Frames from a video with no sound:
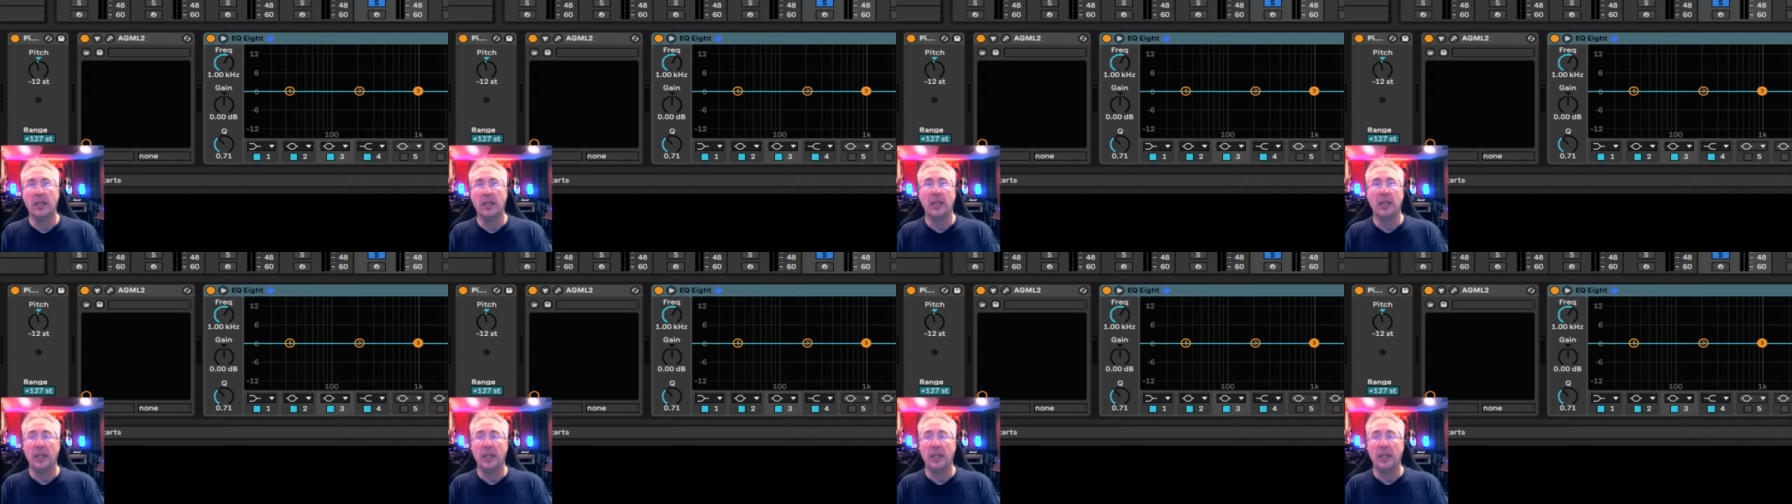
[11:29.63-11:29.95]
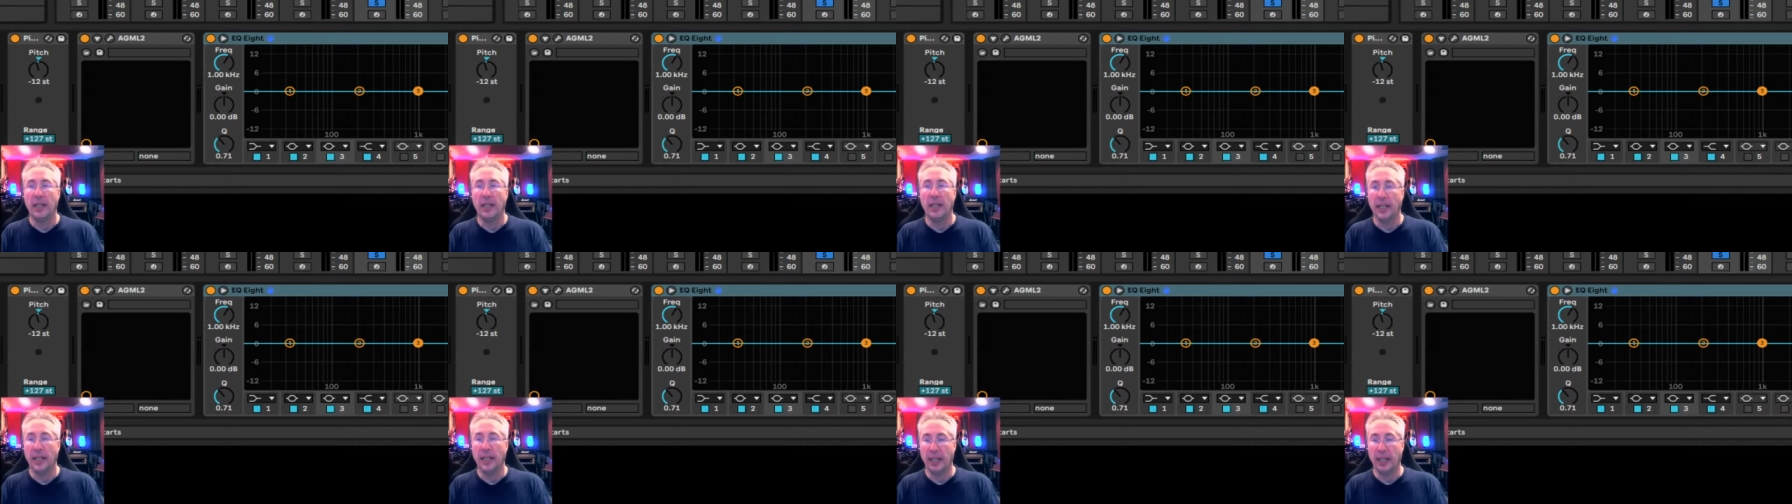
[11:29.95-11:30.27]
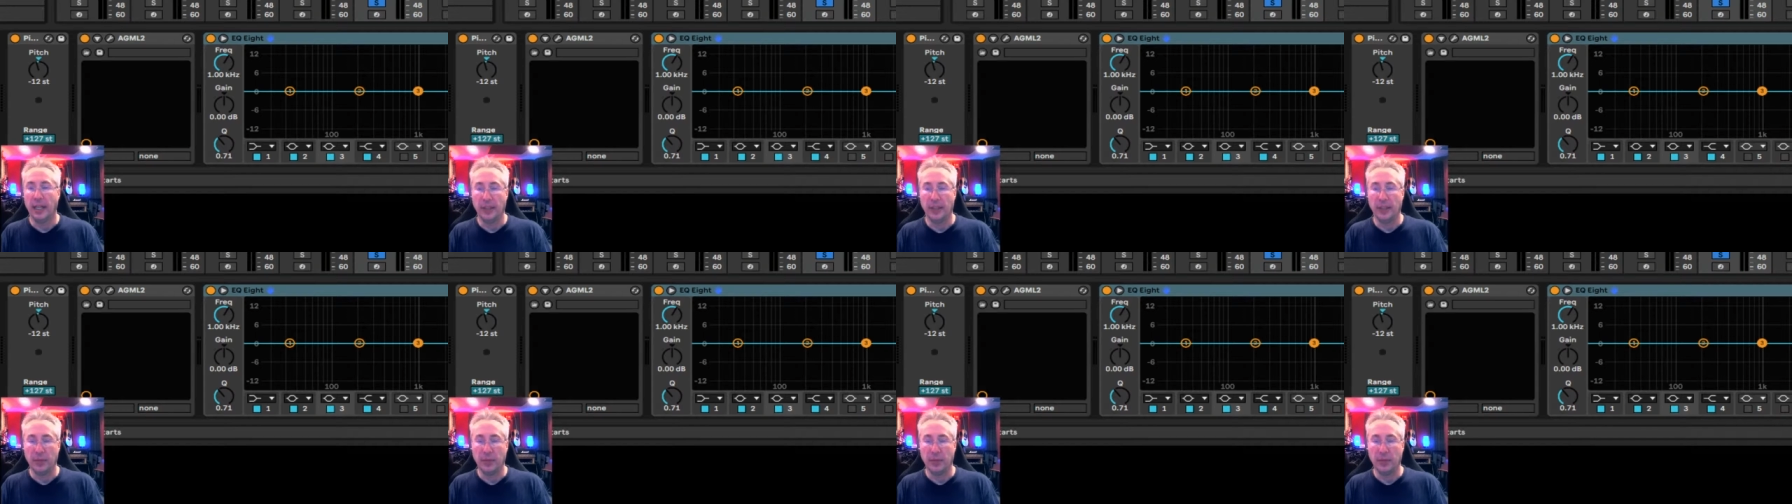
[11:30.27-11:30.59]
And
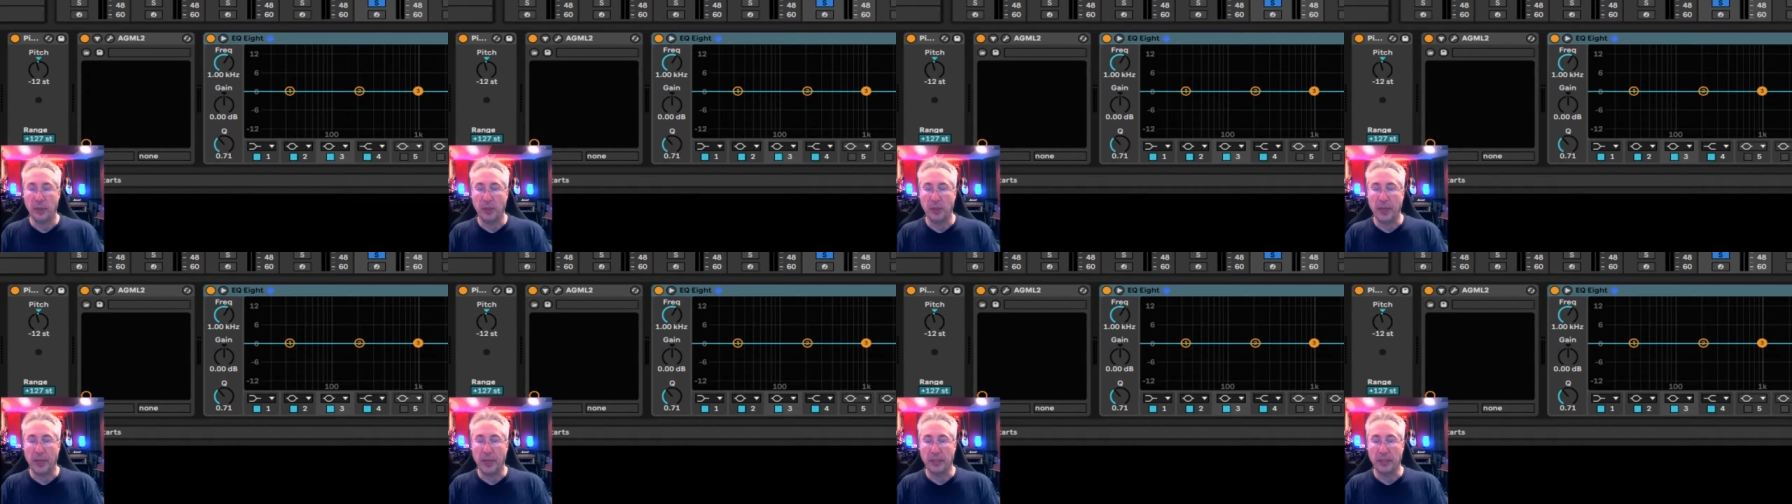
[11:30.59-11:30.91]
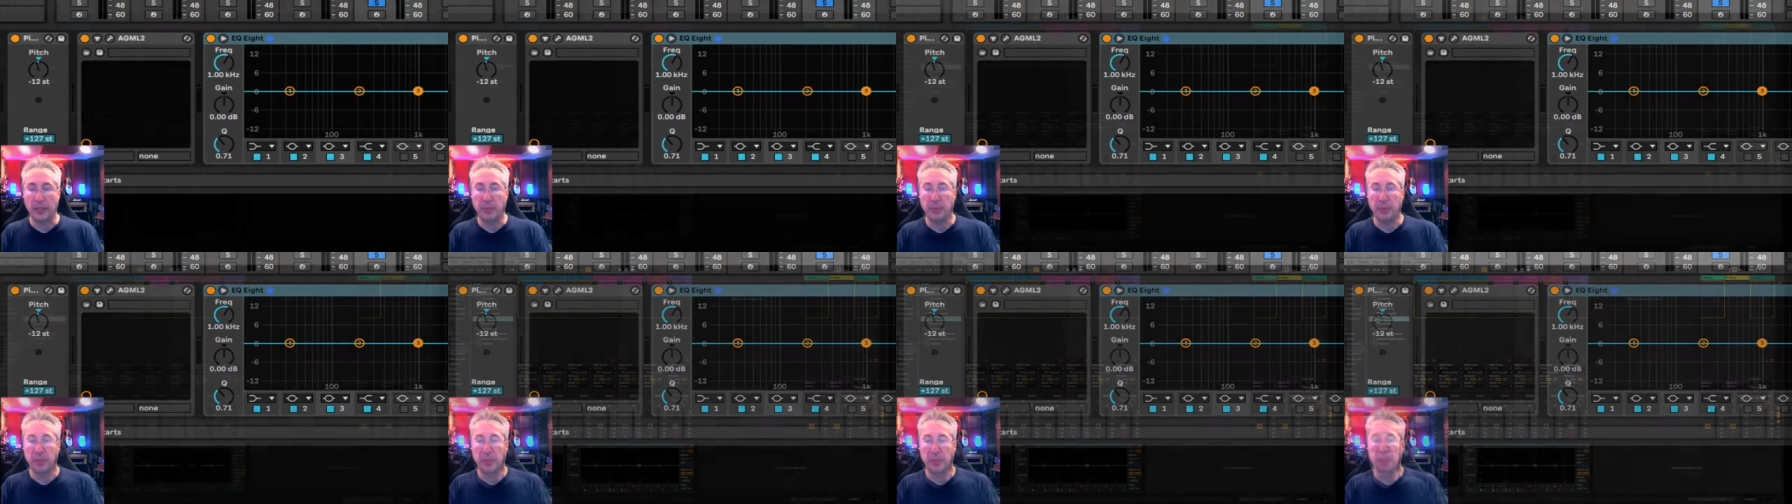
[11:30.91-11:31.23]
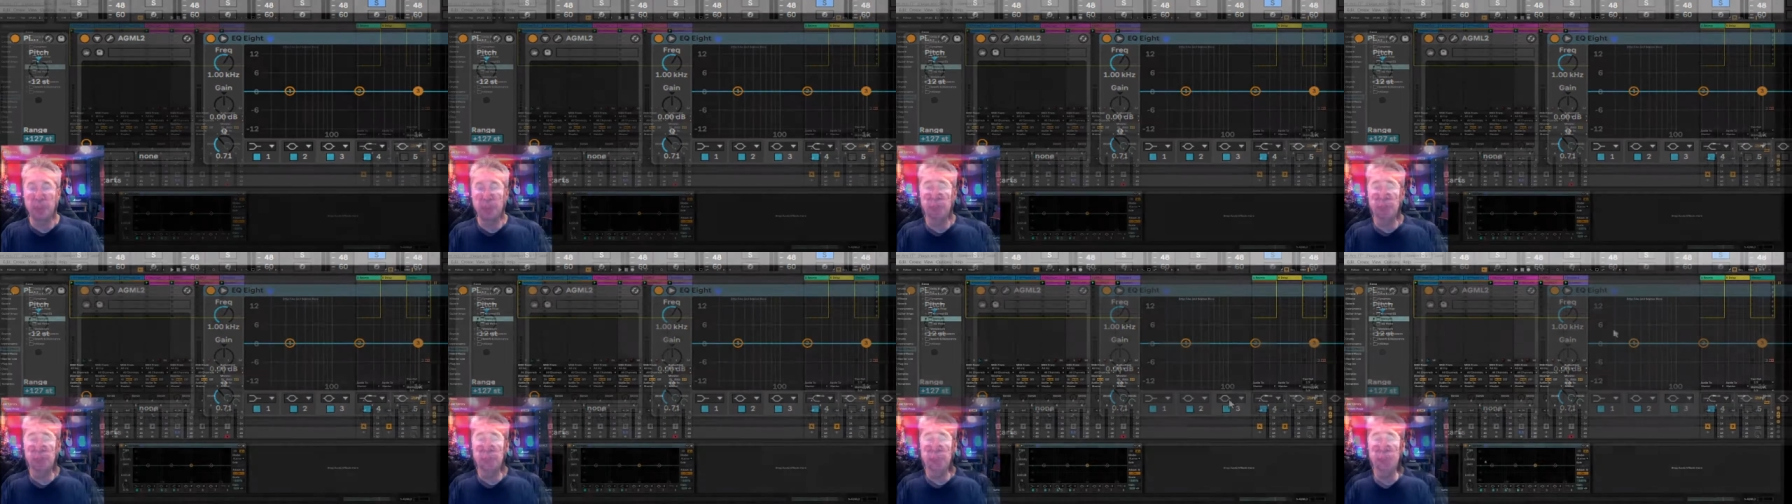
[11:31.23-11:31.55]
let me go back to big
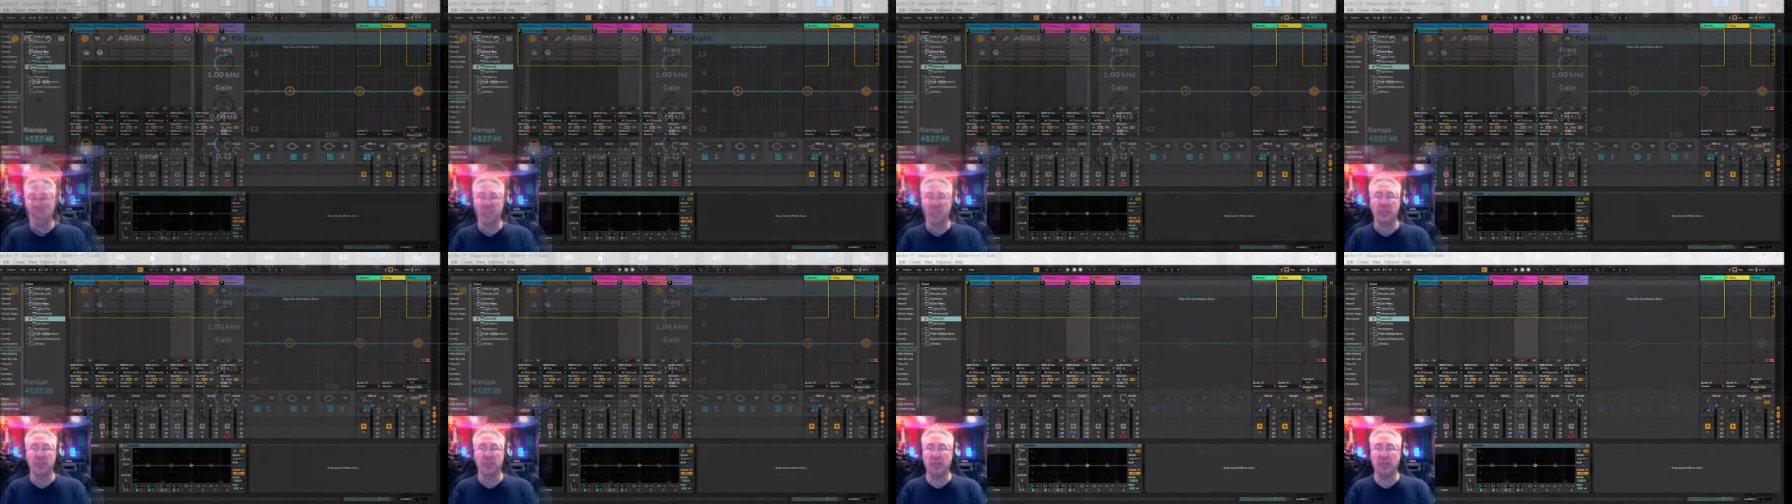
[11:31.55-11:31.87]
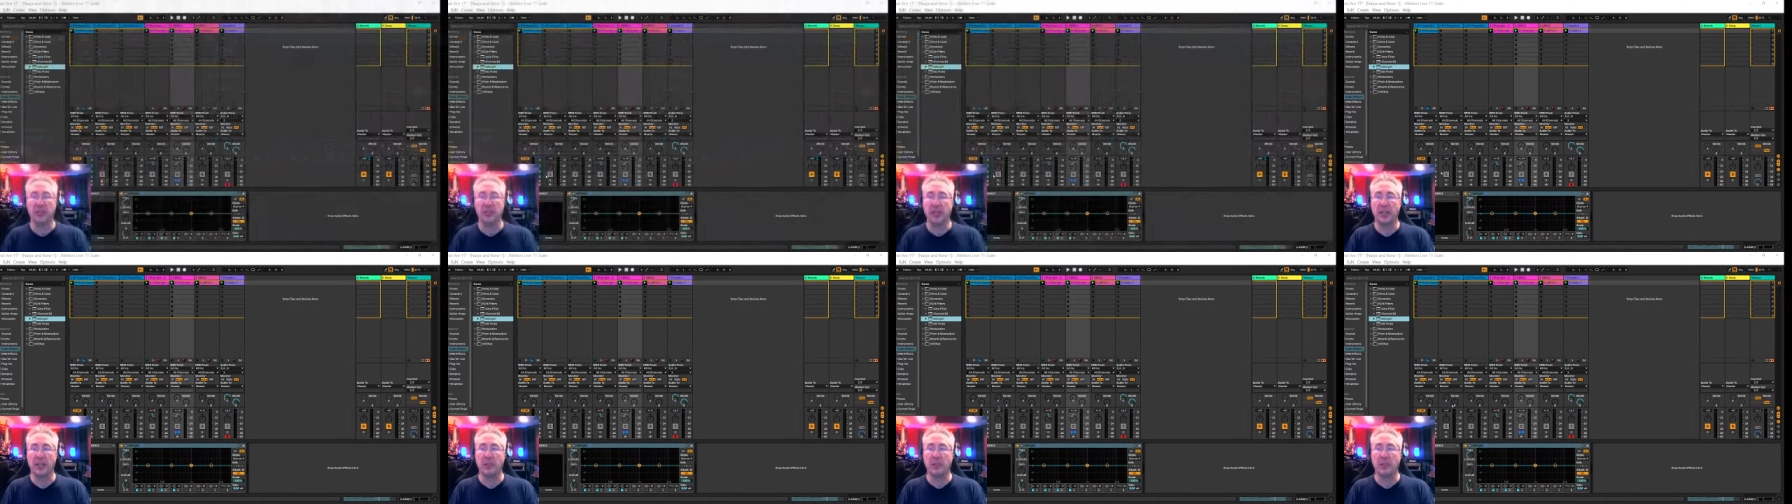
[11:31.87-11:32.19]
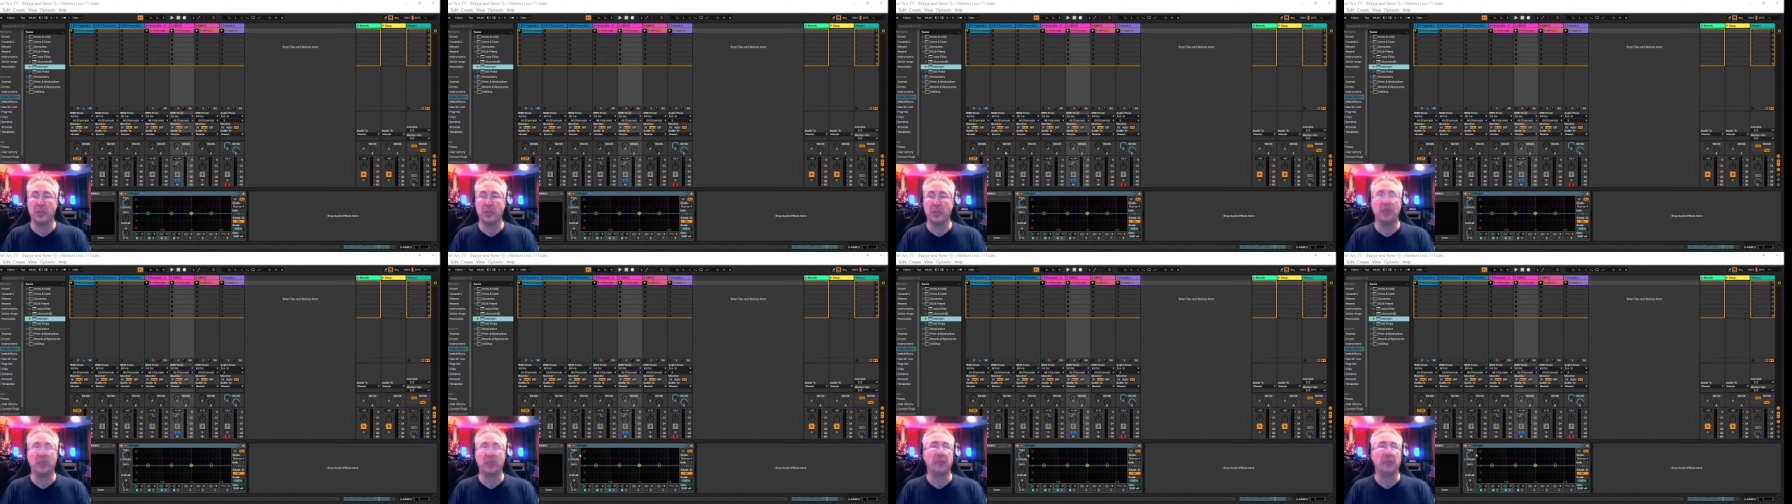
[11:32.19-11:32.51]
screen because this kind of
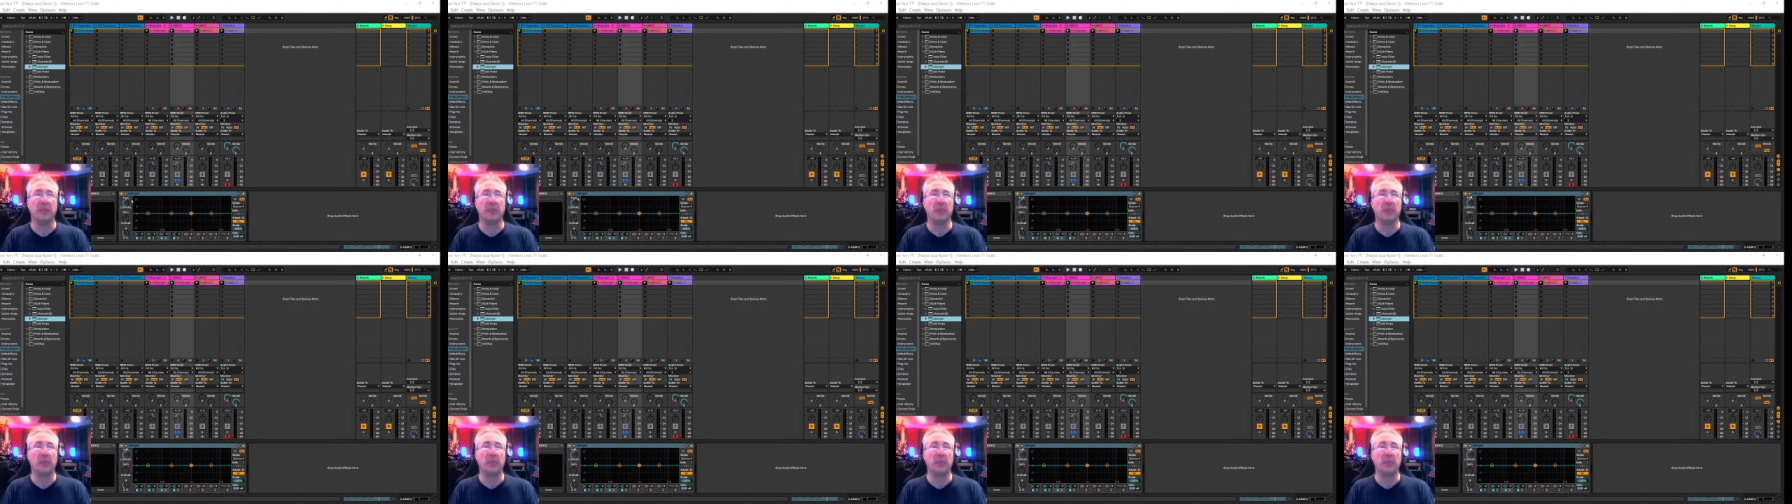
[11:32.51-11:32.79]
blows up pretty